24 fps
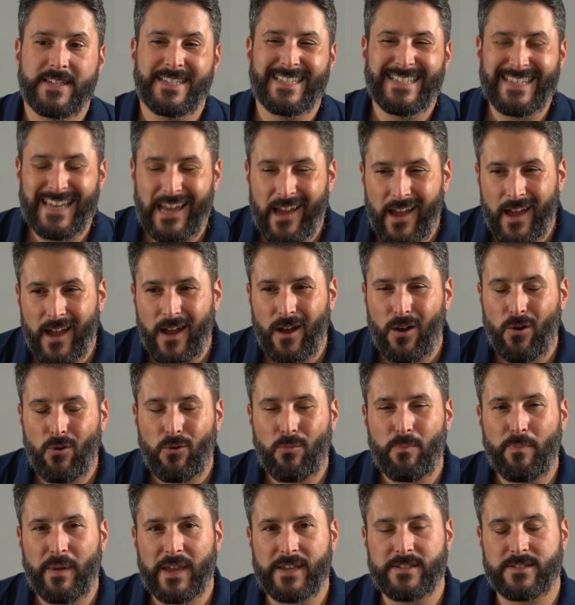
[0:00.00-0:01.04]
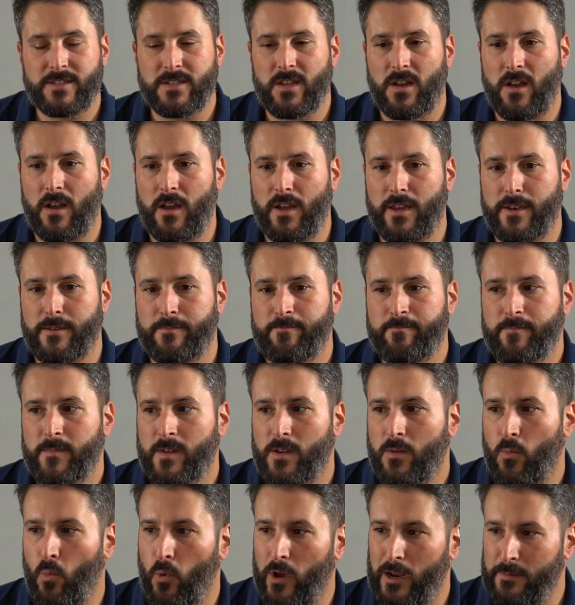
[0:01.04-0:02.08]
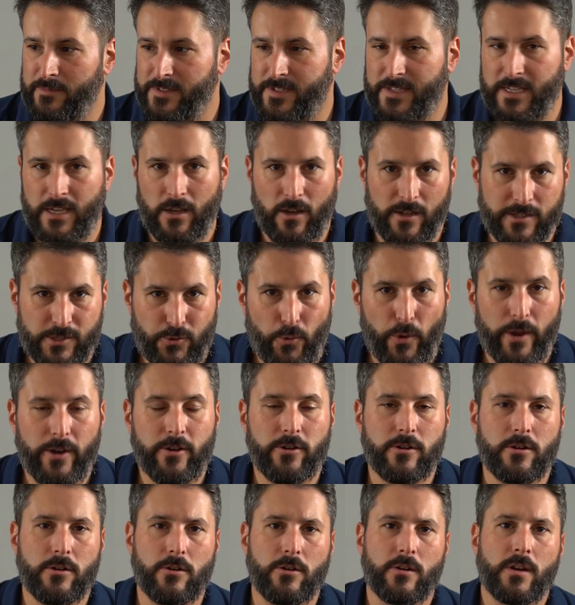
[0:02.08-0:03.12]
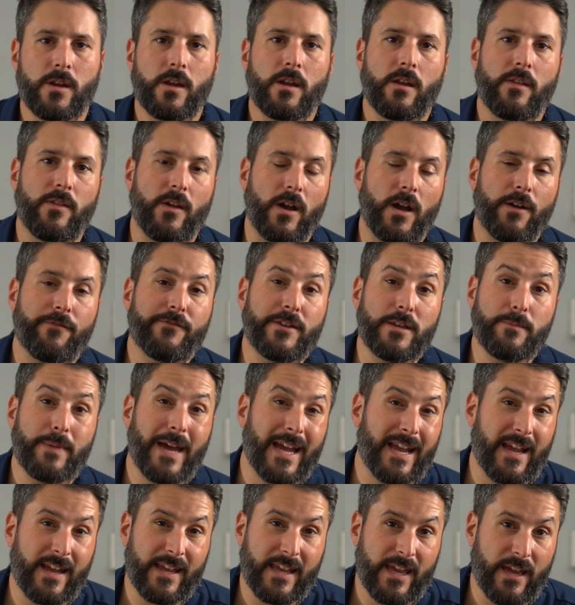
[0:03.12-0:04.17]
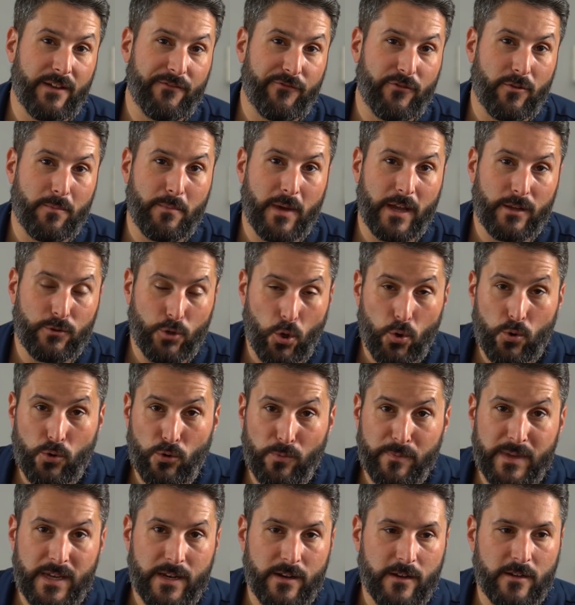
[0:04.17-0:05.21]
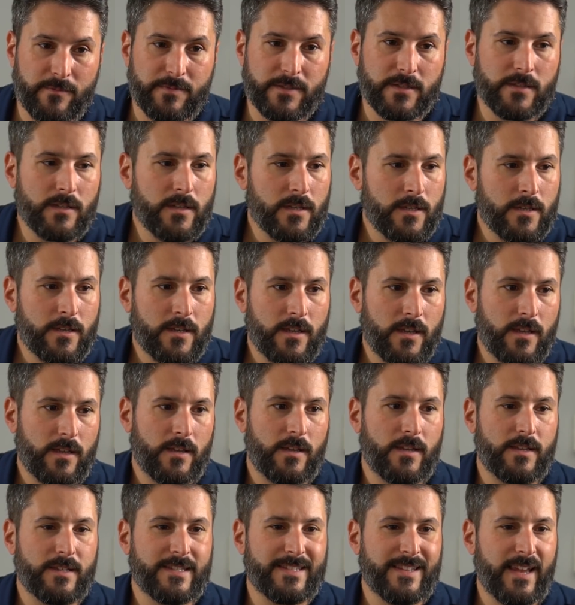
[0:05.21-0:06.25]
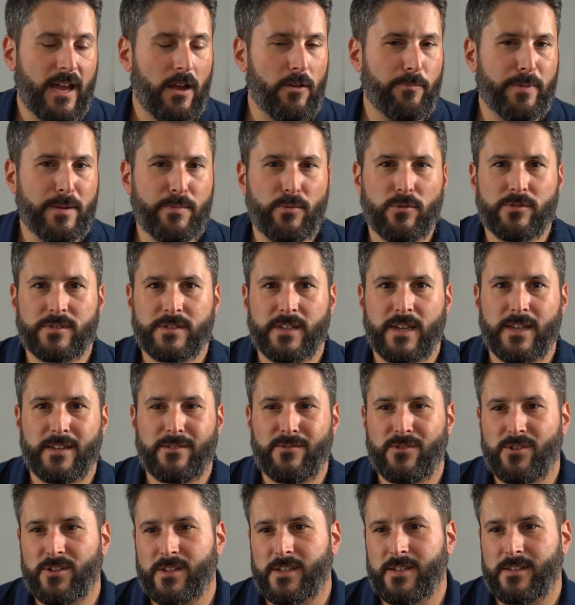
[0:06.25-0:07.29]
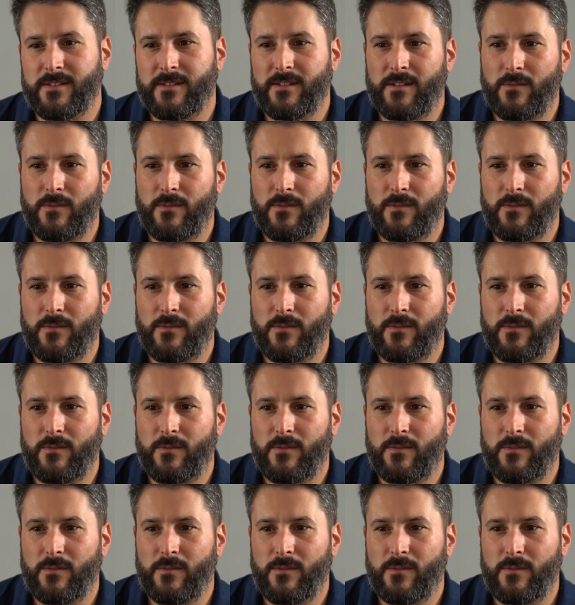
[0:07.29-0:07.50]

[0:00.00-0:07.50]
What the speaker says: Now, based on what I'm seeing on Twitter, the feedback I get from my local meetups, is now people are saying, look,